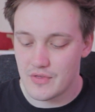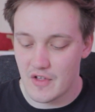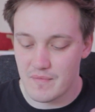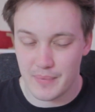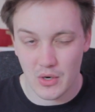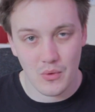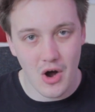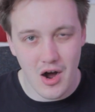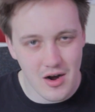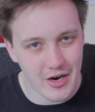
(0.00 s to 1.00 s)
They've built
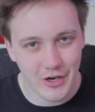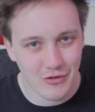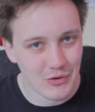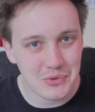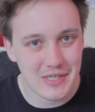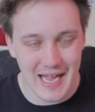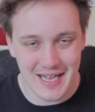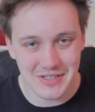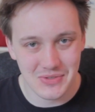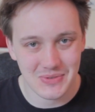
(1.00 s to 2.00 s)
Hyrule
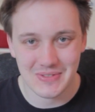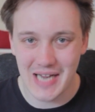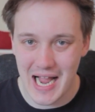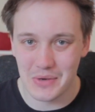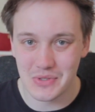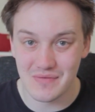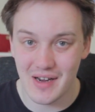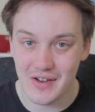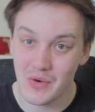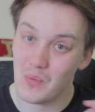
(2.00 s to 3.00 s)
Castle out of
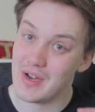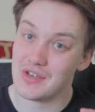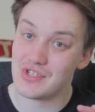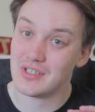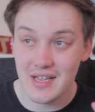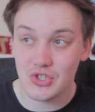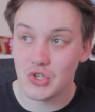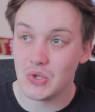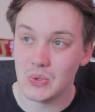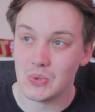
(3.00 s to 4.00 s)
Lego, which it's
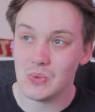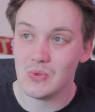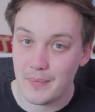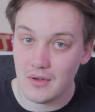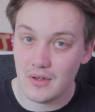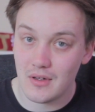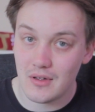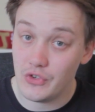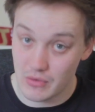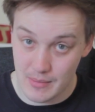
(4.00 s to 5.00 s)
cool,
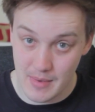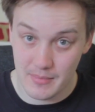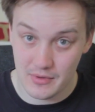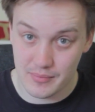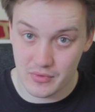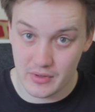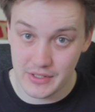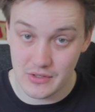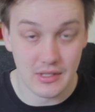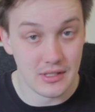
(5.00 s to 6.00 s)
but do you remember the
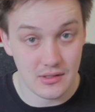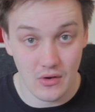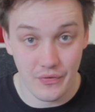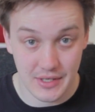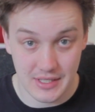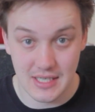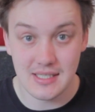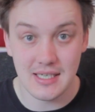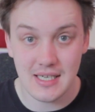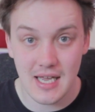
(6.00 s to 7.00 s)
price of the
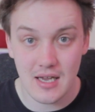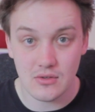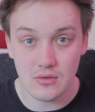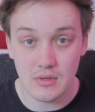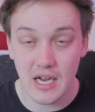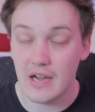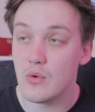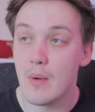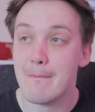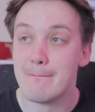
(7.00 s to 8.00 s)
Disney Castle? Can
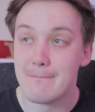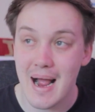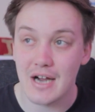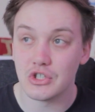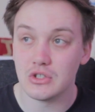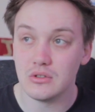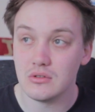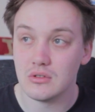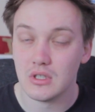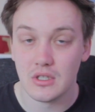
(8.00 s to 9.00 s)
you
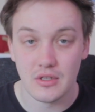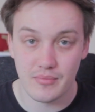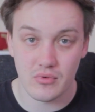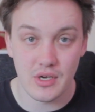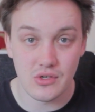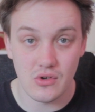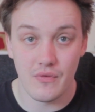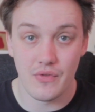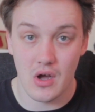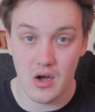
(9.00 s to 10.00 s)
imagine the price
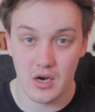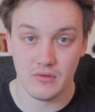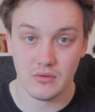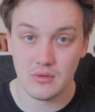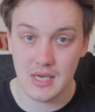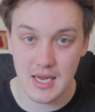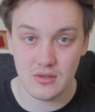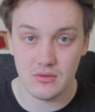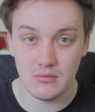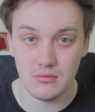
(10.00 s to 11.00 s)
of the Hyrule
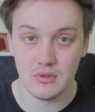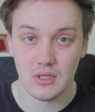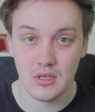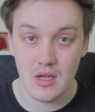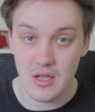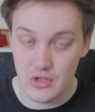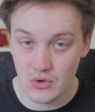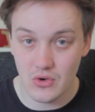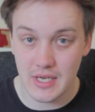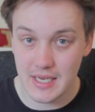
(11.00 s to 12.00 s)
Castle?
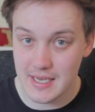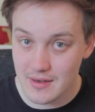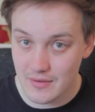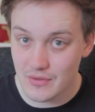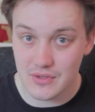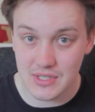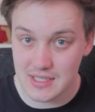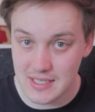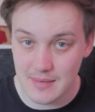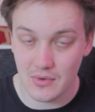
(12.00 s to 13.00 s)
You're looking at
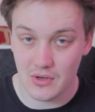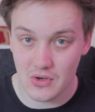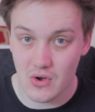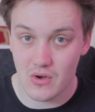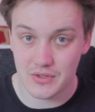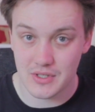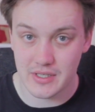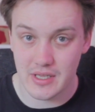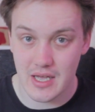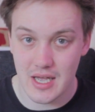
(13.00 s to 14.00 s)
similar
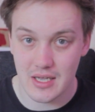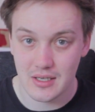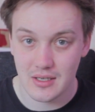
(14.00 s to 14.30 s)
costs there.